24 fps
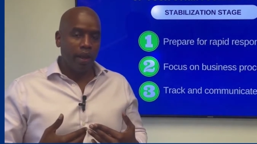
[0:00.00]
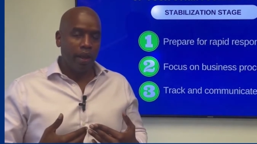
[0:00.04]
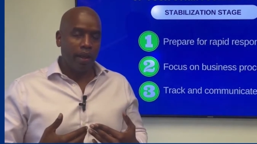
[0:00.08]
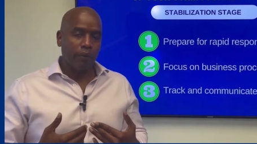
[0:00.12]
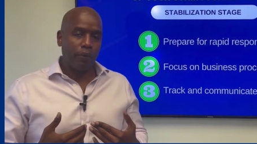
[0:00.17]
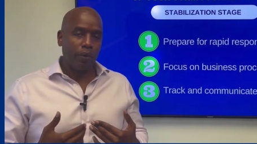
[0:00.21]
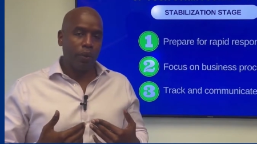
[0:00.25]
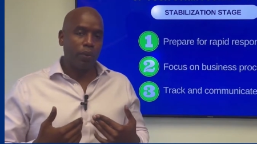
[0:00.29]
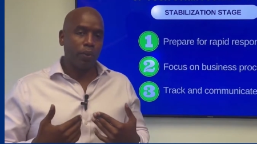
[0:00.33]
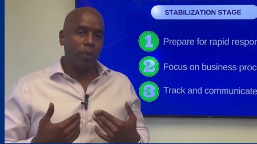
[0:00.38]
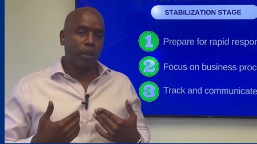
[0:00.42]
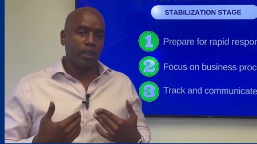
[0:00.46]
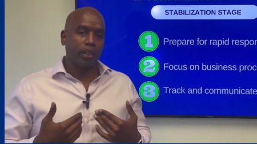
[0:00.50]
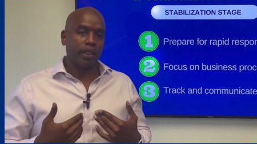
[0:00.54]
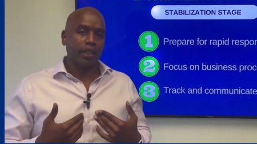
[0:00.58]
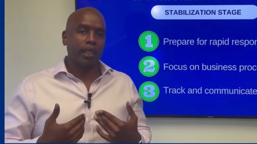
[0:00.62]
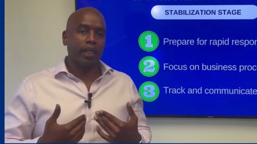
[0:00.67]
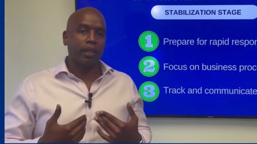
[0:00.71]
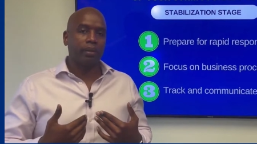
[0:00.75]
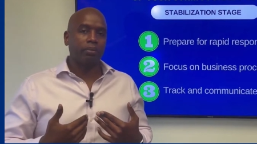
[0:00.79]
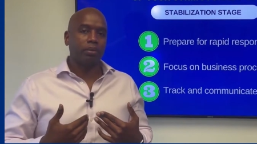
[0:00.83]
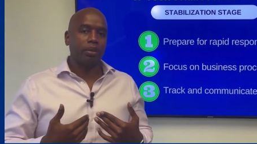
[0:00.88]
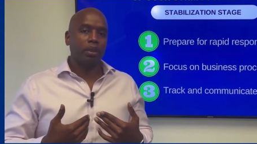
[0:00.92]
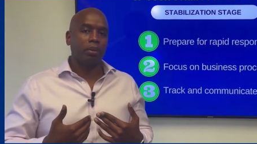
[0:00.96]
and we want
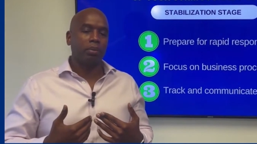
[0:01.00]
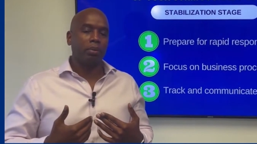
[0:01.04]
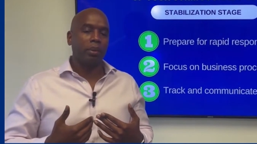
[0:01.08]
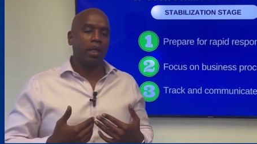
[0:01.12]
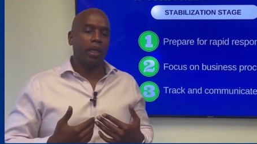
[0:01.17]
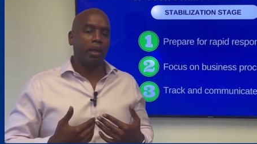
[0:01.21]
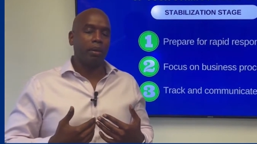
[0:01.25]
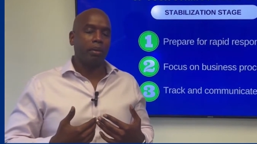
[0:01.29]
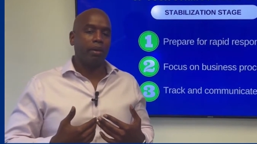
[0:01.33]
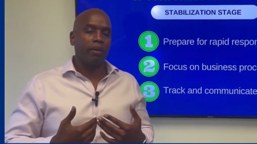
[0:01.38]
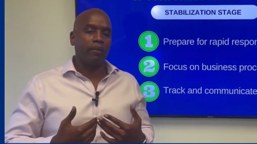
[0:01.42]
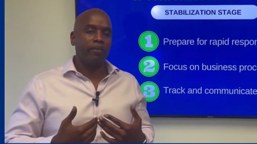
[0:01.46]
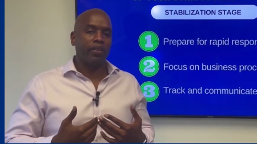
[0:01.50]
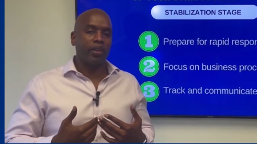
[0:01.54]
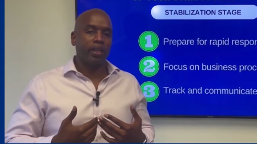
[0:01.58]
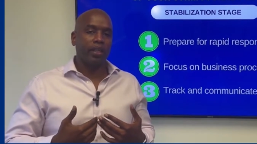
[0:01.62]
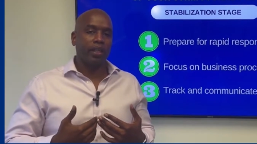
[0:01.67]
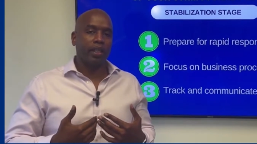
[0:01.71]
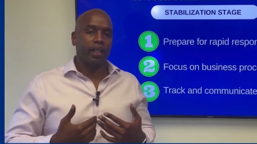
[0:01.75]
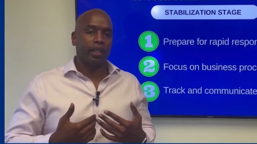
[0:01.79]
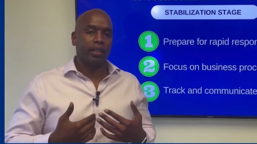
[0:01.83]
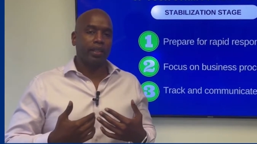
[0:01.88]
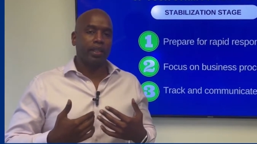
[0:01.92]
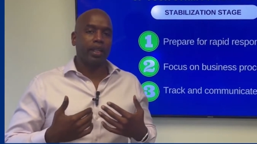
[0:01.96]
them to be able to feel
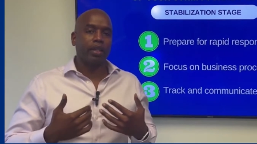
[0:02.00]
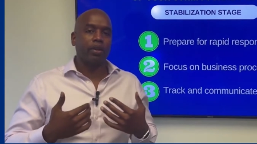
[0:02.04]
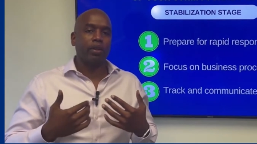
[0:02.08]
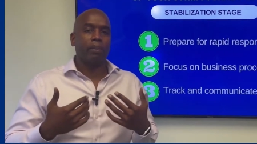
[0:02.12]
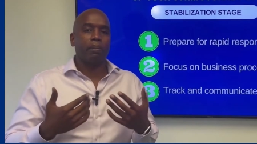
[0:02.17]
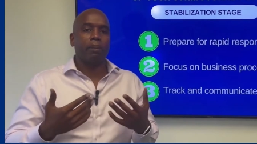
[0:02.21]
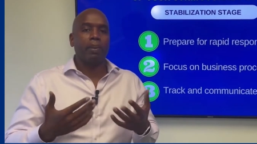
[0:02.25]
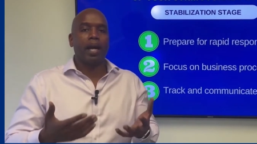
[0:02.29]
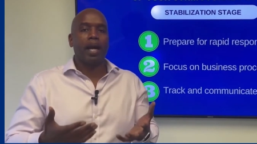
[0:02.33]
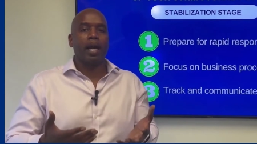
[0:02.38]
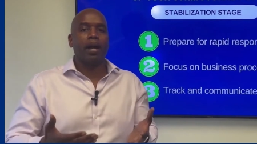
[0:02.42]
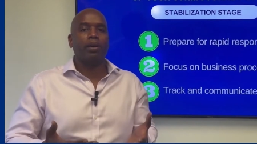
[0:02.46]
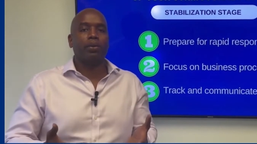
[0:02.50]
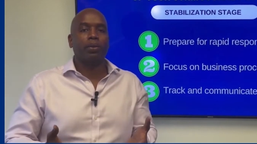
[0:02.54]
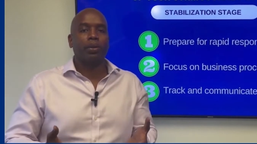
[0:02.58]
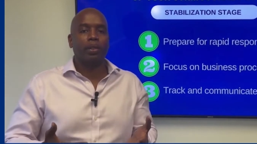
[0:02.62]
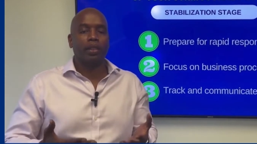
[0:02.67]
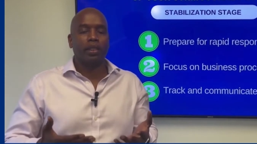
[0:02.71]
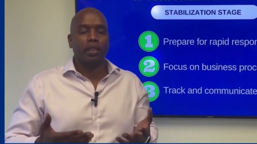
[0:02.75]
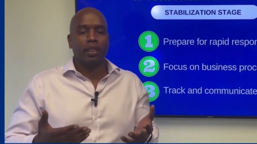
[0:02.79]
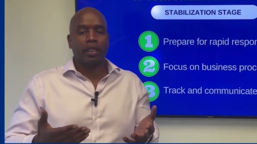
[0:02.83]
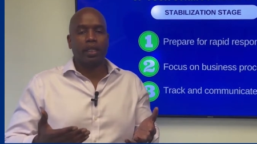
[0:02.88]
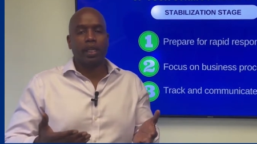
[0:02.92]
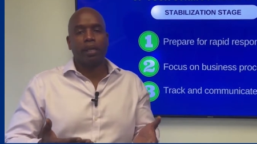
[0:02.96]
like they're empowered
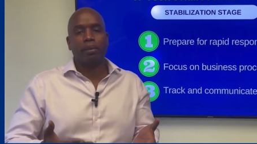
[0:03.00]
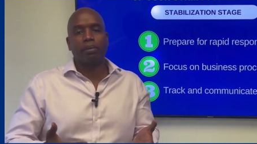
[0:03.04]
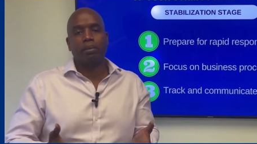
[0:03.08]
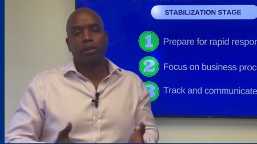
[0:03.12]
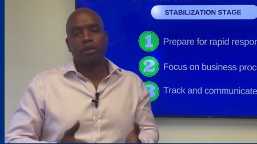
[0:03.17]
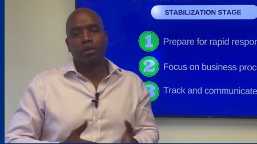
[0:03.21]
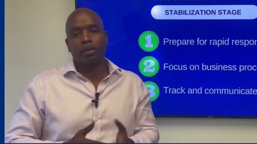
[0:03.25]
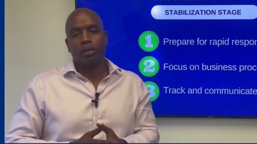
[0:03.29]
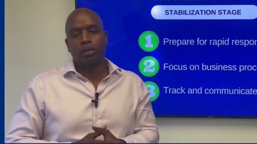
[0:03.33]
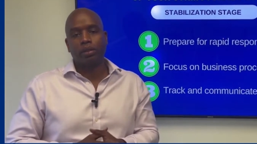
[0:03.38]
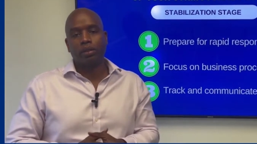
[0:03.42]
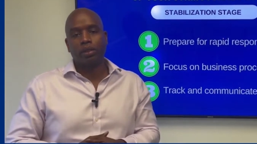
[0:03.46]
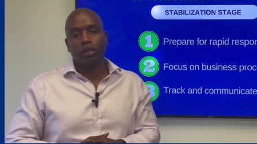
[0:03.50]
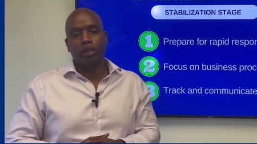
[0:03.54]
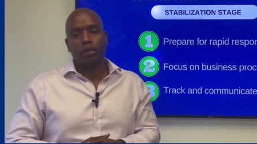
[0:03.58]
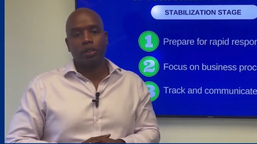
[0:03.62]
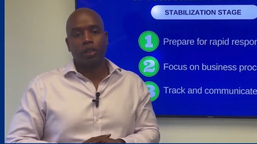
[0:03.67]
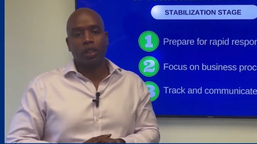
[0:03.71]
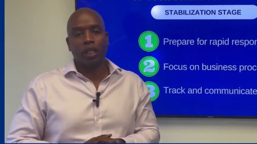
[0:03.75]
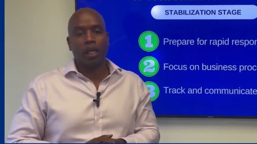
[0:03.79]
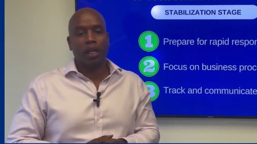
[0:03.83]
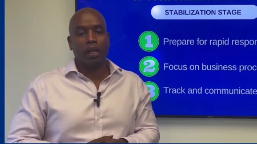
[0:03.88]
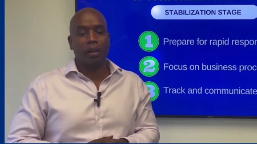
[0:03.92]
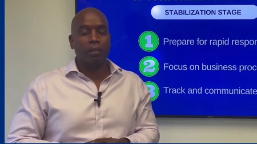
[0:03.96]
and able to do their
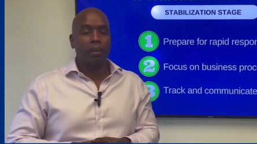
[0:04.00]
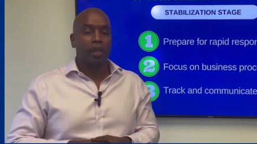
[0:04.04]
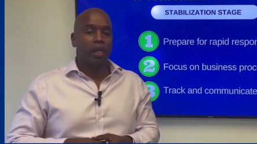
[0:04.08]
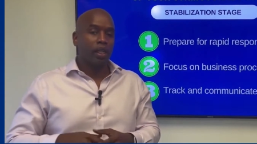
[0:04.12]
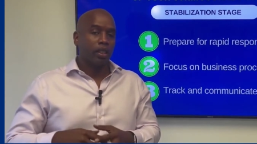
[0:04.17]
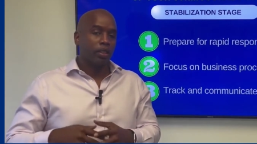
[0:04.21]
job.